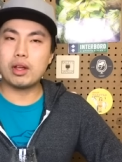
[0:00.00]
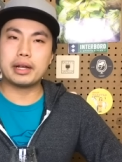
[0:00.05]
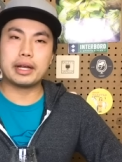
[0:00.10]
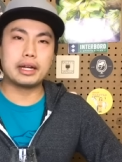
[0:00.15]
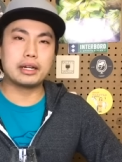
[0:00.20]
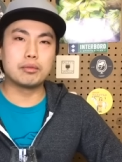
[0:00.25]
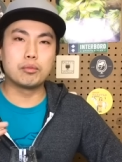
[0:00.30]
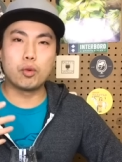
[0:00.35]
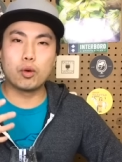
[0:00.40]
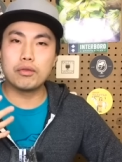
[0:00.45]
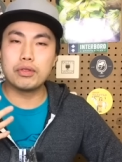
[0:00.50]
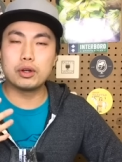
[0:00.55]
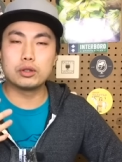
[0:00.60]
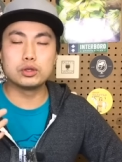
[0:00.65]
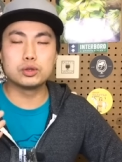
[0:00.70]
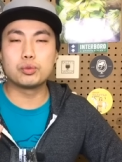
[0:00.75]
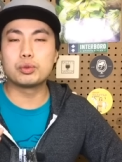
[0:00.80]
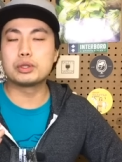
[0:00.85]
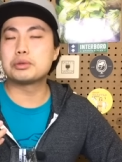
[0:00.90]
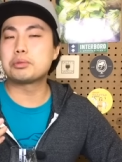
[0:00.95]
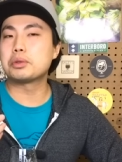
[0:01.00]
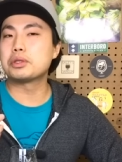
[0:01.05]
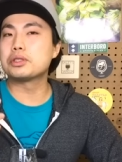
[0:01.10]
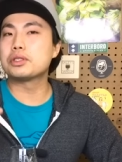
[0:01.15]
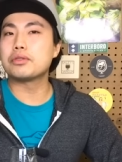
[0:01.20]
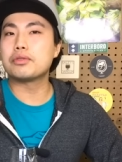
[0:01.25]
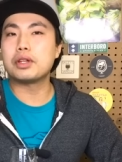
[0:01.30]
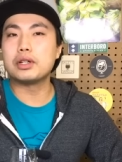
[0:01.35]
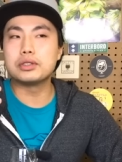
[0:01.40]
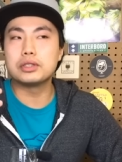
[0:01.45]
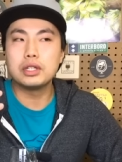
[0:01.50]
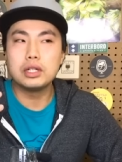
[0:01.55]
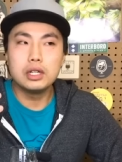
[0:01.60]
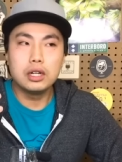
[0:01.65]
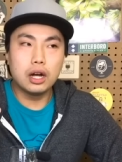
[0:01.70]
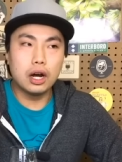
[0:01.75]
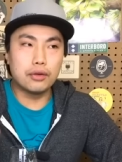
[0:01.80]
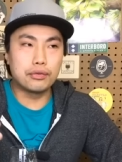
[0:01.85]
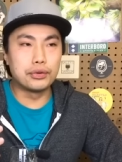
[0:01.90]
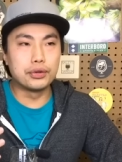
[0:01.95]
Again, more of those whispers of those
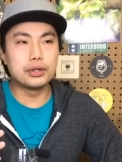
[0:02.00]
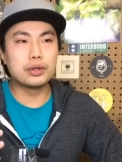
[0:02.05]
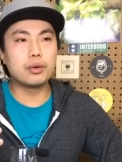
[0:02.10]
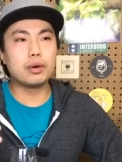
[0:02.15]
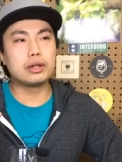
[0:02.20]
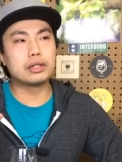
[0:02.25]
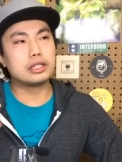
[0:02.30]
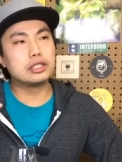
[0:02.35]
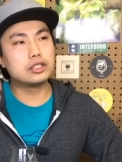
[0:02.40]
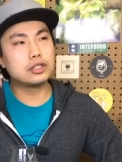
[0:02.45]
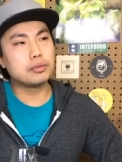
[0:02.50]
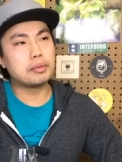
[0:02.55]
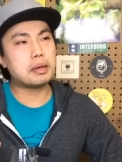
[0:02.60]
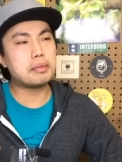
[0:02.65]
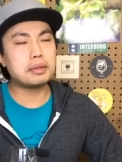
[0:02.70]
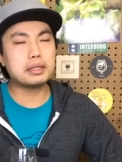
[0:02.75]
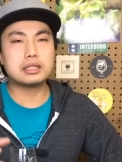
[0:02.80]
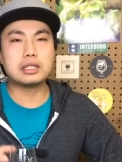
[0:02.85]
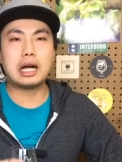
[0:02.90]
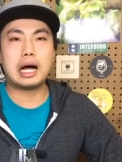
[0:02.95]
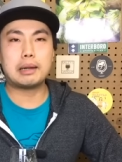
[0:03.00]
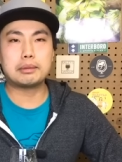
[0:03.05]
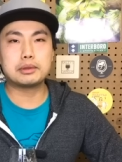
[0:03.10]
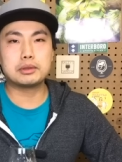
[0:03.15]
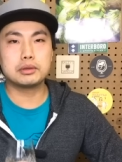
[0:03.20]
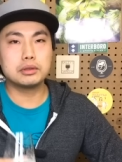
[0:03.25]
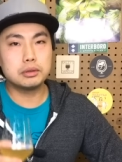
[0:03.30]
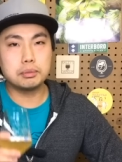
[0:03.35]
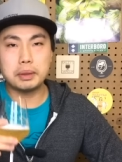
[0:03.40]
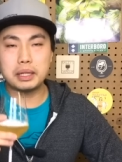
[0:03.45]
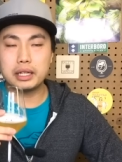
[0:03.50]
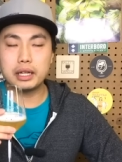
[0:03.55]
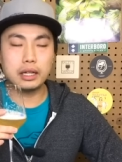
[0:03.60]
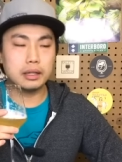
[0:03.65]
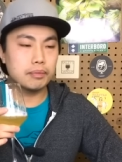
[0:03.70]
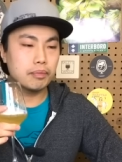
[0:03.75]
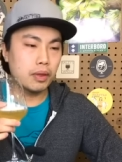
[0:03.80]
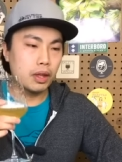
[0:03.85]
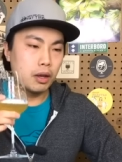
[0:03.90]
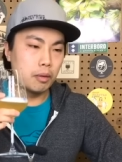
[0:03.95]
uh, fruity qualities, so maybe it's the hops speaking,